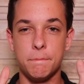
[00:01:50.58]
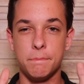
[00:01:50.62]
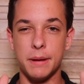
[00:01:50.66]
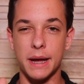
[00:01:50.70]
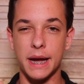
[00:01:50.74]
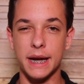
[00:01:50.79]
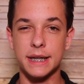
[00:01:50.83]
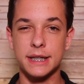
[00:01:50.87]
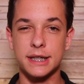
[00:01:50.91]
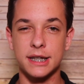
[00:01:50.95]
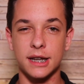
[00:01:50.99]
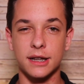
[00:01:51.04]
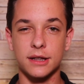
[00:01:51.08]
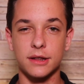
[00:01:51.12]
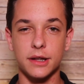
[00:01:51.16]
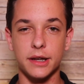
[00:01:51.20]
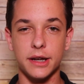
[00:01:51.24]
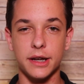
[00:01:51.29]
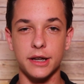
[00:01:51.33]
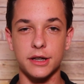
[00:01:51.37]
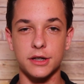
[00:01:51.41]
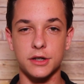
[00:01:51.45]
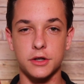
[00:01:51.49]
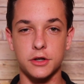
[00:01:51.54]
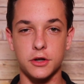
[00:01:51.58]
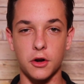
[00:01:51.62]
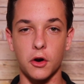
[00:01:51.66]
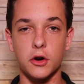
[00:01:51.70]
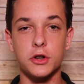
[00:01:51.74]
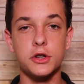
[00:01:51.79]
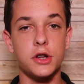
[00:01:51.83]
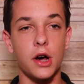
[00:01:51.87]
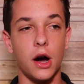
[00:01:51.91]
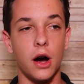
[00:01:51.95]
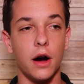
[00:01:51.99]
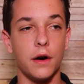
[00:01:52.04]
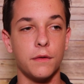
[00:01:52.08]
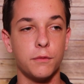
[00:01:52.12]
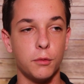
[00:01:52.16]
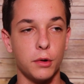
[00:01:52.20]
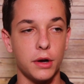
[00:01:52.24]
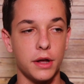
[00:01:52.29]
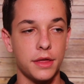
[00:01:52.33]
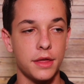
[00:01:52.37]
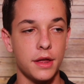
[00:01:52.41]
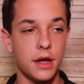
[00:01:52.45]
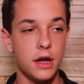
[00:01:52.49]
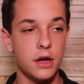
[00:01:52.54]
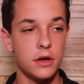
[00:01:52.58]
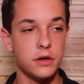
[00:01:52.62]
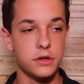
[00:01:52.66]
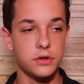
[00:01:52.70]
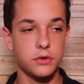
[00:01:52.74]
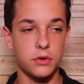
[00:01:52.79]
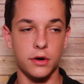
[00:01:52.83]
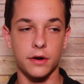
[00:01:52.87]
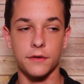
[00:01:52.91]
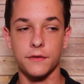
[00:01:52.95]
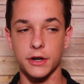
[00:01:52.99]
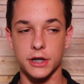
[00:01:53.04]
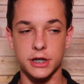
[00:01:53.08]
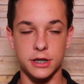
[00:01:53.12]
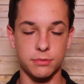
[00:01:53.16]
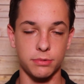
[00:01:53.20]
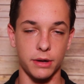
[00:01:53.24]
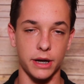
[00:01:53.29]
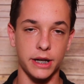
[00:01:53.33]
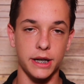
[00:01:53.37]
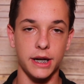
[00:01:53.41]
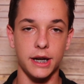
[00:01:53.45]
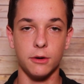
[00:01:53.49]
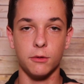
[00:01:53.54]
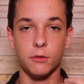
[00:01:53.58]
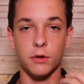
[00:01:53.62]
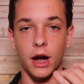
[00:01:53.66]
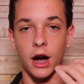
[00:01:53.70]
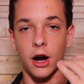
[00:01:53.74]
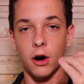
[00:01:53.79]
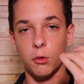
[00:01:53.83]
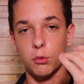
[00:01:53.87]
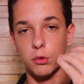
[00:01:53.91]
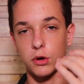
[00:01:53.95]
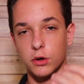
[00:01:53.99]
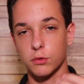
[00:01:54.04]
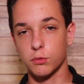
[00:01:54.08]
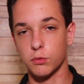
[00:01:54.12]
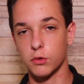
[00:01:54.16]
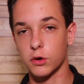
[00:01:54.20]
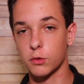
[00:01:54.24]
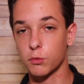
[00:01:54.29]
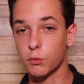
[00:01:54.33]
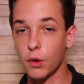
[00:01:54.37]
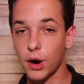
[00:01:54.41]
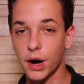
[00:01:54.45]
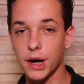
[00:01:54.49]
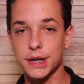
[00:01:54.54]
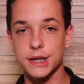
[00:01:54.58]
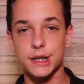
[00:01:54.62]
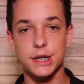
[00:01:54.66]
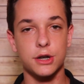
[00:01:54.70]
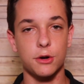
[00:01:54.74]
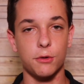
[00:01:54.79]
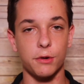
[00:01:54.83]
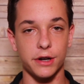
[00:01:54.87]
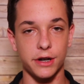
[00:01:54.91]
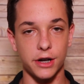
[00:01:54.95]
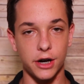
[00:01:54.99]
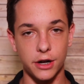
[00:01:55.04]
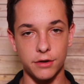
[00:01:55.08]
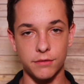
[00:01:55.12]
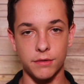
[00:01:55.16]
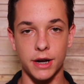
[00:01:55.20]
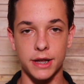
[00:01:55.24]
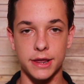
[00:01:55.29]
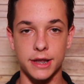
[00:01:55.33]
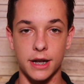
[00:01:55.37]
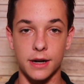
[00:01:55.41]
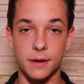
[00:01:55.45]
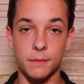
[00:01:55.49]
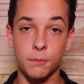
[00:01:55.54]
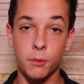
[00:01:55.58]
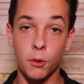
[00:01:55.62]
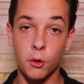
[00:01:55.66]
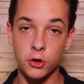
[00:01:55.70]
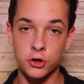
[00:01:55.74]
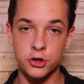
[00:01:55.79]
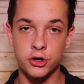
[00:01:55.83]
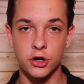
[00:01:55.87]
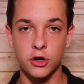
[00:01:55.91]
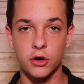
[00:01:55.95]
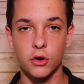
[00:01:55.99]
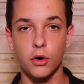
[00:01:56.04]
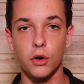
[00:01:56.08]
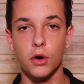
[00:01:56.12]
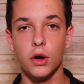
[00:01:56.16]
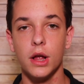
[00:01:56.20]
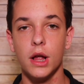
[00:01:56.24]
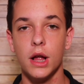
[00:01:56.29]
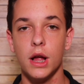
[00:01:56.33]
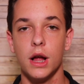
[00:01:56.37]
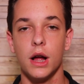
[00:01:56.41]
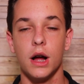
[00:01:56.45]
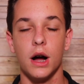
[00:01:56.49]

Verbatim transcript: basically starts off with sort of explaining how World War I is going on right then in Portugal,